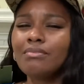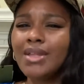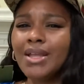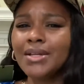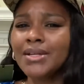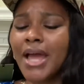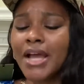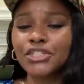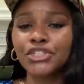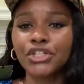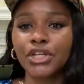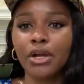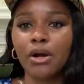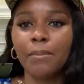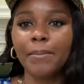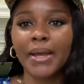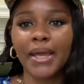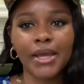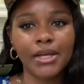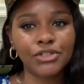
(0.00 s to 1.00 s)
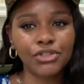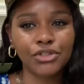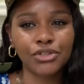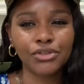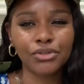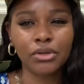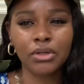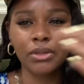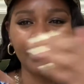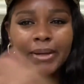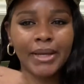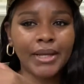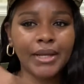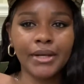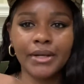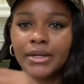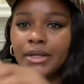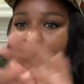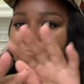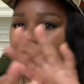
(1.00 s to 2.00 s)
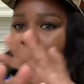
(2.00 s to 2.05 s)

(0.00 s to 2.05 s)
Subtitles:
not gel, but edge control in my hair.